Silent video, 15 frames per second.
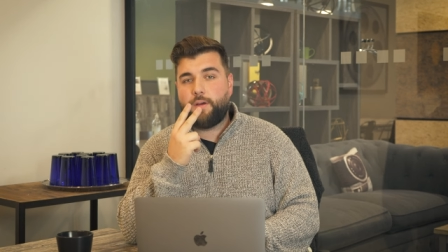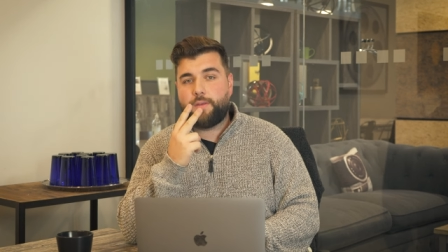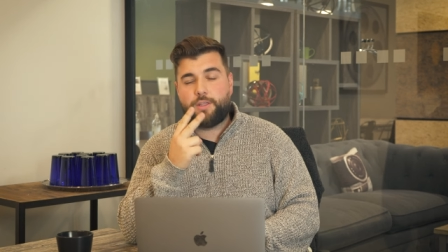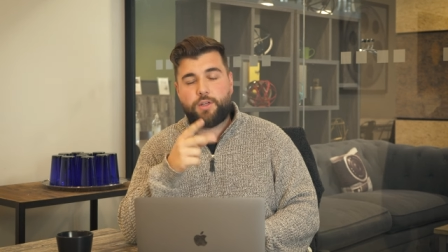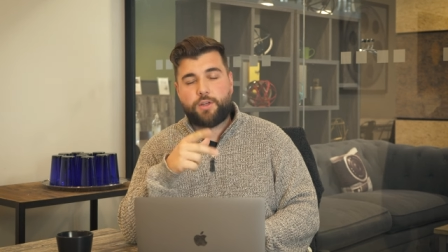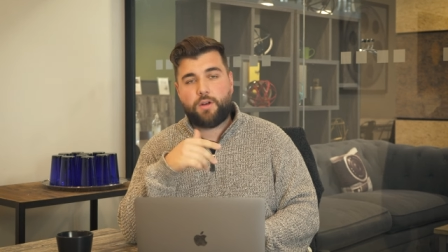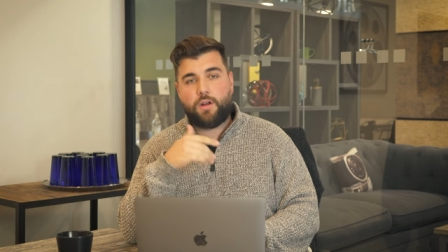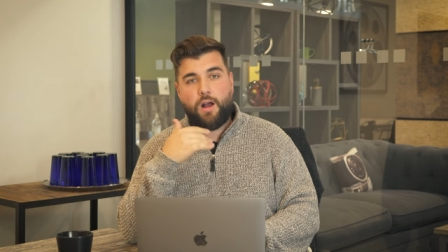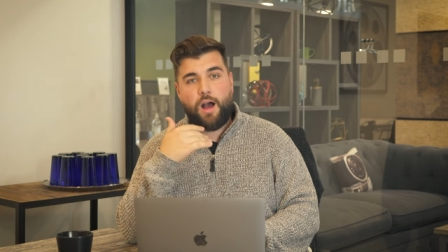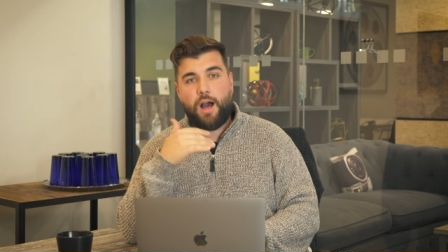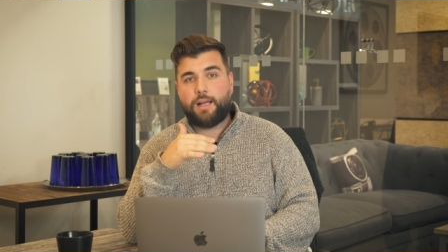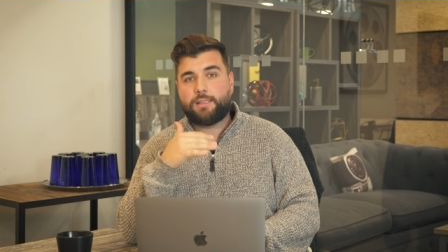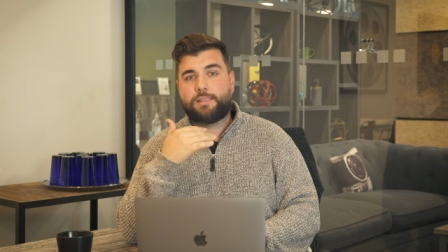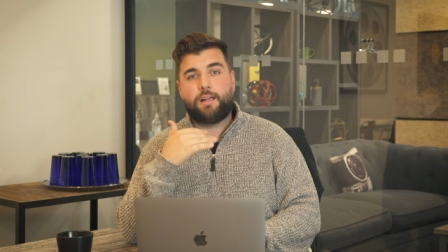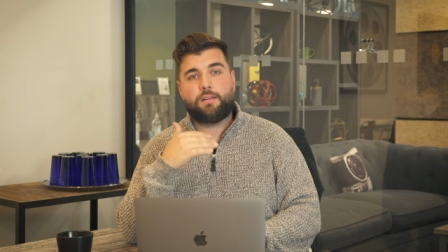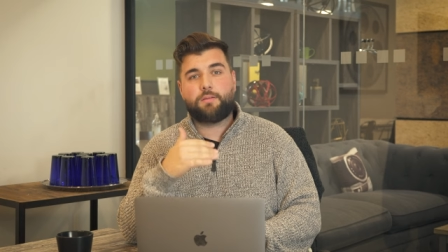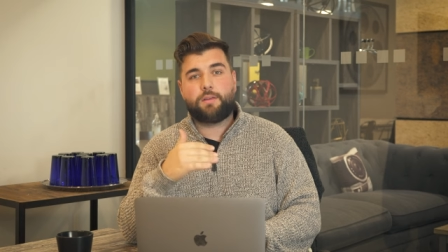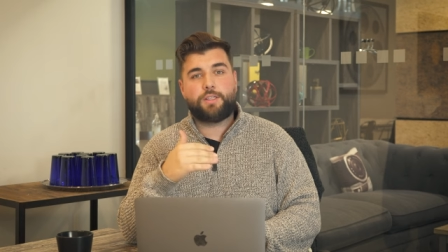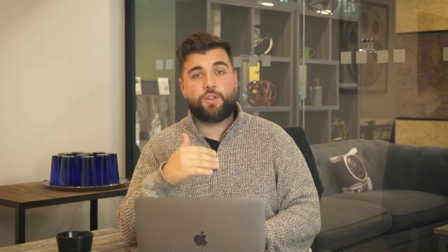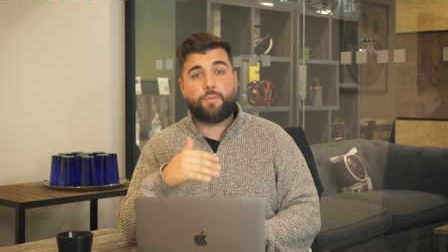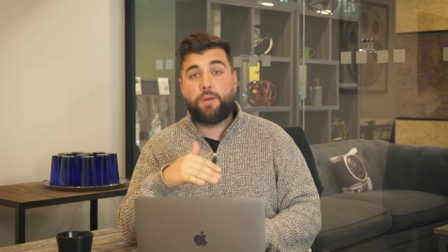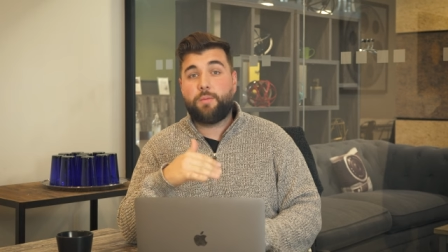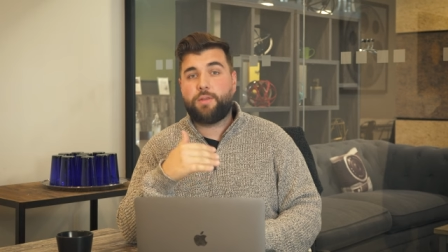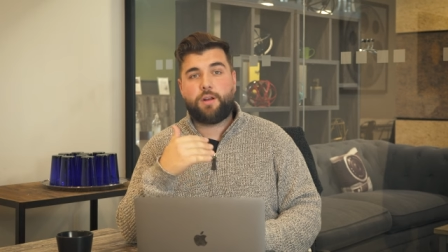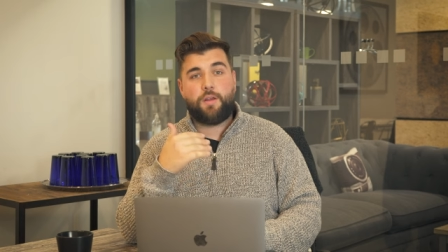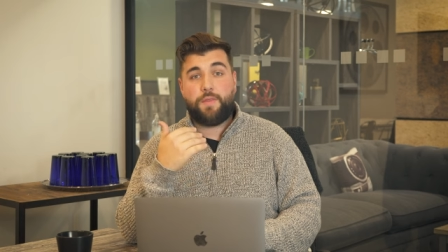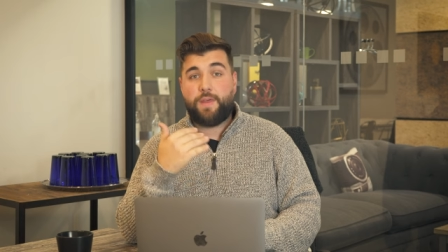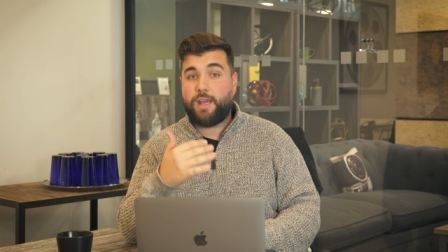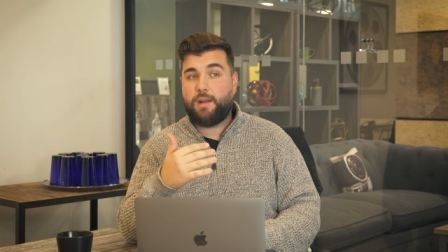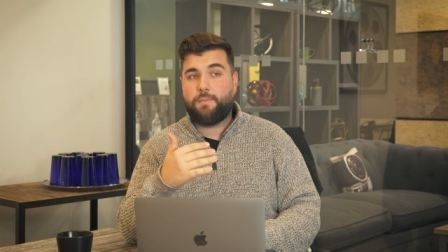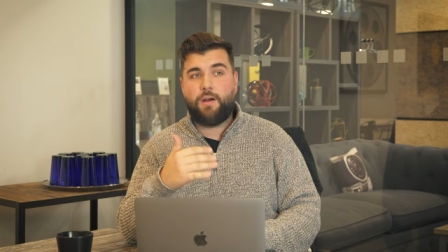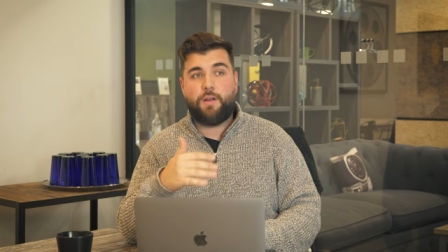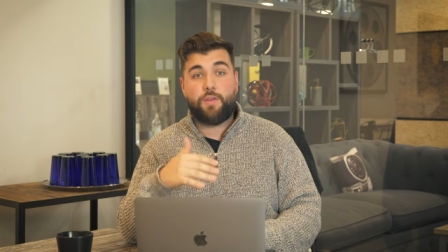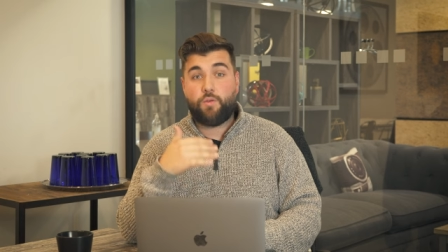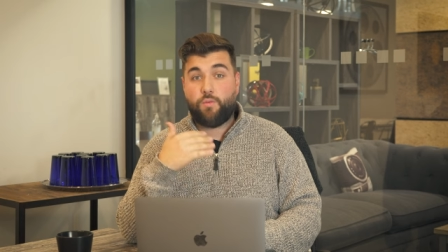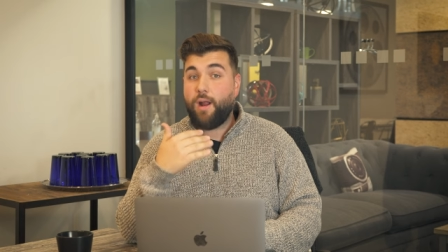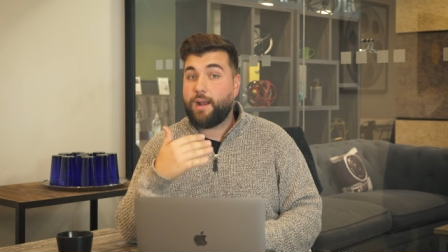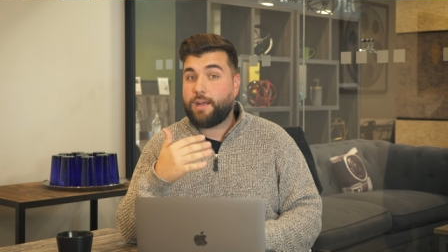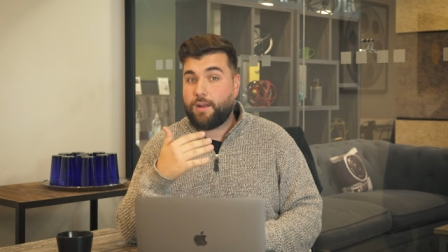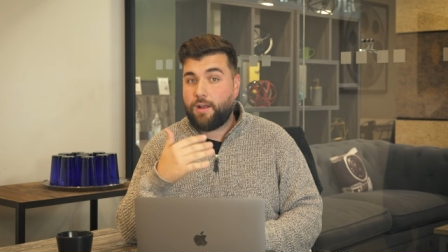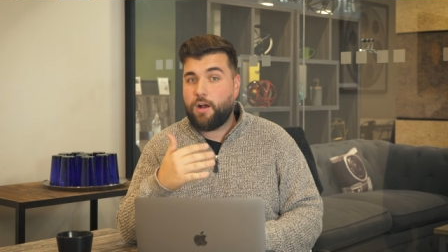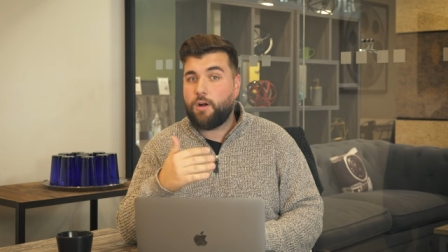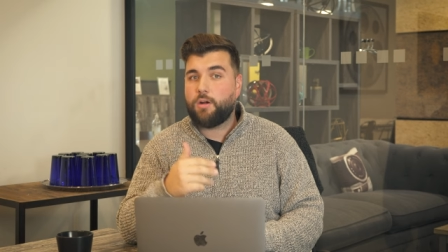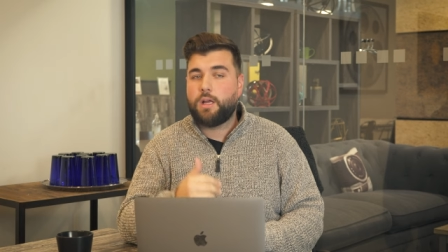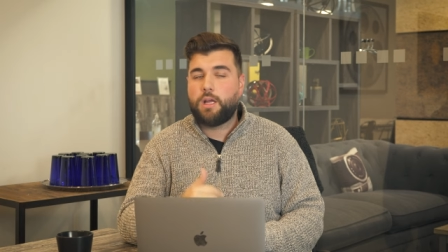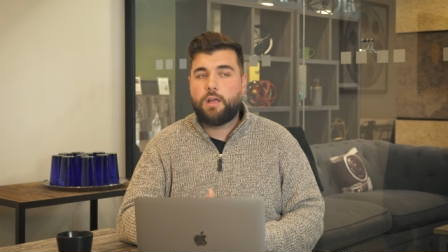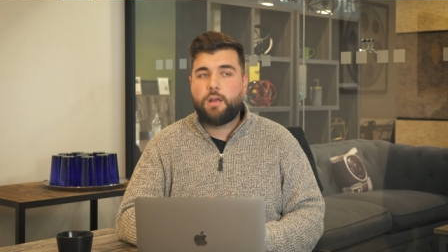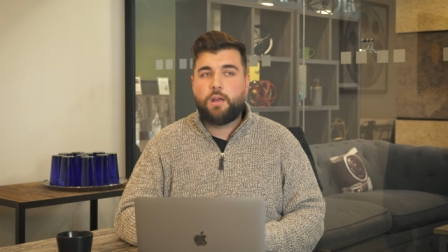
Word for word: And these are your hot seller leads. They're people that are thinking about it, they're ready to go.